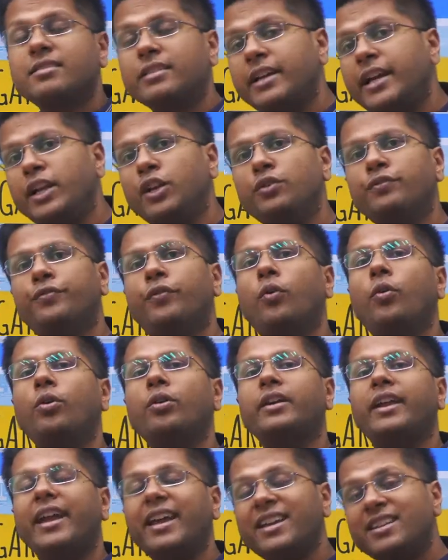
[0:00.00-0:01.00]
three to
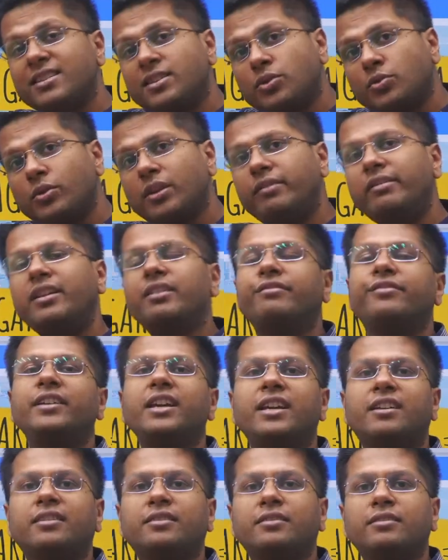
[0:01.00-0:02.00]
four days to even a
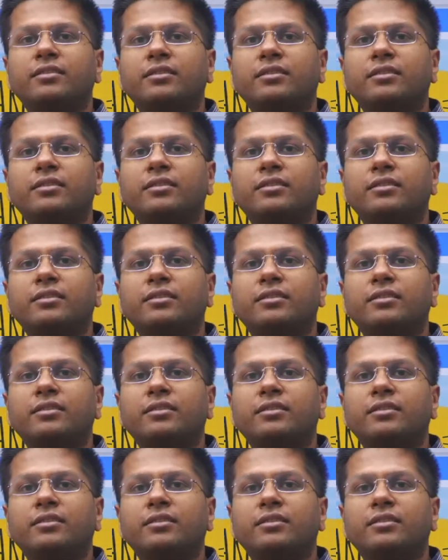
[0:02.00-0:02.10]
week.